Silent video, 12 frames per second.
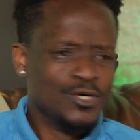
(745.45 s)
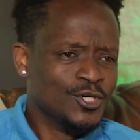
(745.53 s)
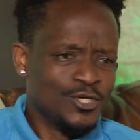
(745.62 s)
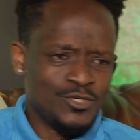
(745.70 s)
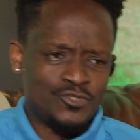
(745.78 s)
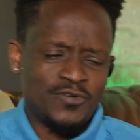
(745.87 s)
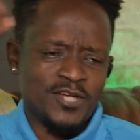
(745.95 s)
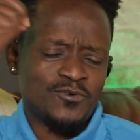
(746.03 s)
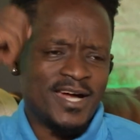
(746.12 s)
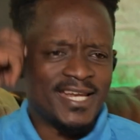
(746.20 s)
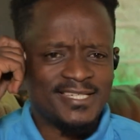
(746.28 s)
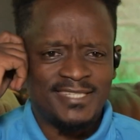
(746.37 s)
You try
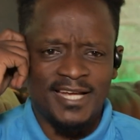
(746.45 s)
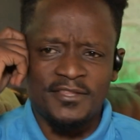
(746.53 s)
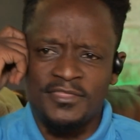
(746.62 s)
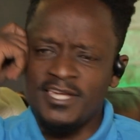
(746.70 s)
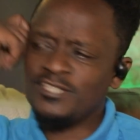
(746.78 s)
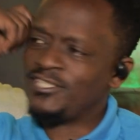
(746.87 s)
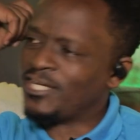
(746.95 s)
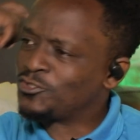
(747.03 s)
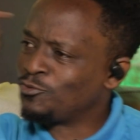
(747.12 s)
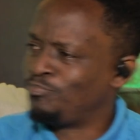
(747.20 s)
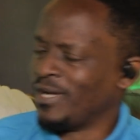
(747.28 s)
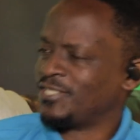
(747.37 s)
to understand things just
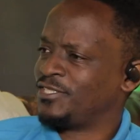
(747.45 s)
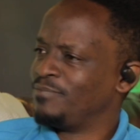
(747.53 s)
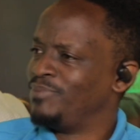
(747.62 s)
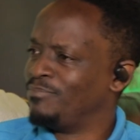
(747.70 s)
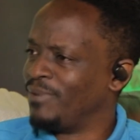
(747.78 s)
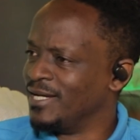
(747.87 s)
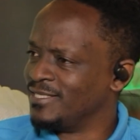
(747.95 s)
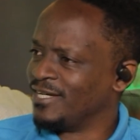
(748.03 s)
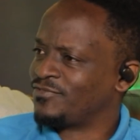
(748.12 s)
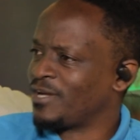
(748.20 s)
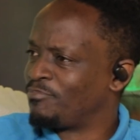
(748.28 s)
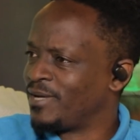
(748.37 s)
to pass the papers.
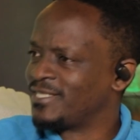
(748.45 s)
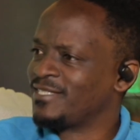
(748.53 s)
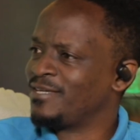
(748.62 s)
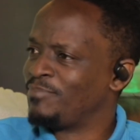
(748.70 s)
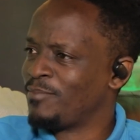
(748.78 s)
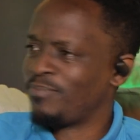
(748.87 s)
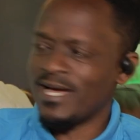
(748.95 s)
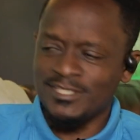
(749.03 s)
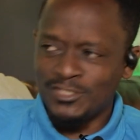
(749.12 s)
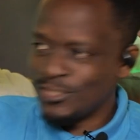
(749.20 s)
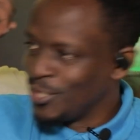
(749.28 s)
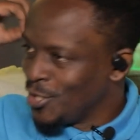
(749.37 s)
After passing the
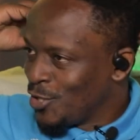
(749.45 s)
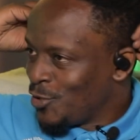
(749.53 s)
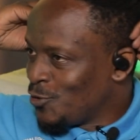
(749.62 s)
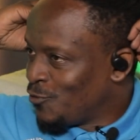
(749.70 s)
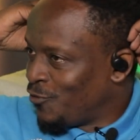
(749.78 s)
papers, you